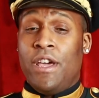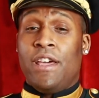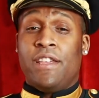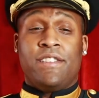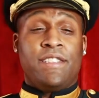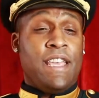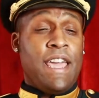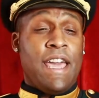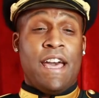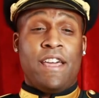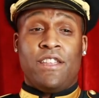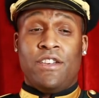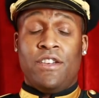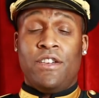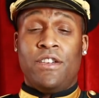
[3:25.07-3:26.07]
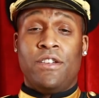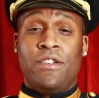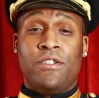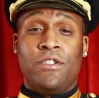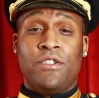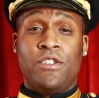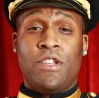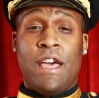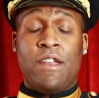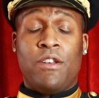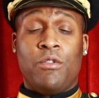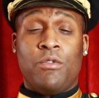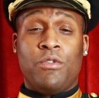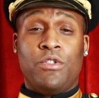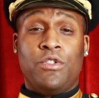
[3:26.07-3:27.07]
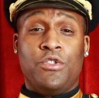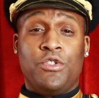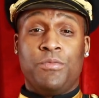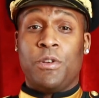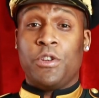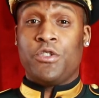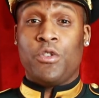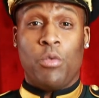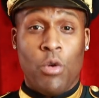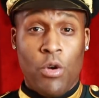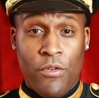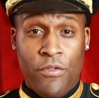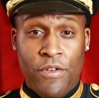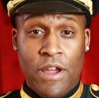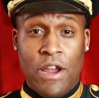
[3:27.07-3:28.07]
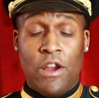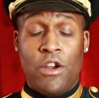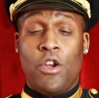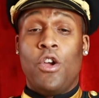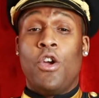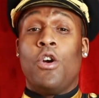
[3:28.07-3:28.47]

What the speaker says: say, how to do spiritual warfare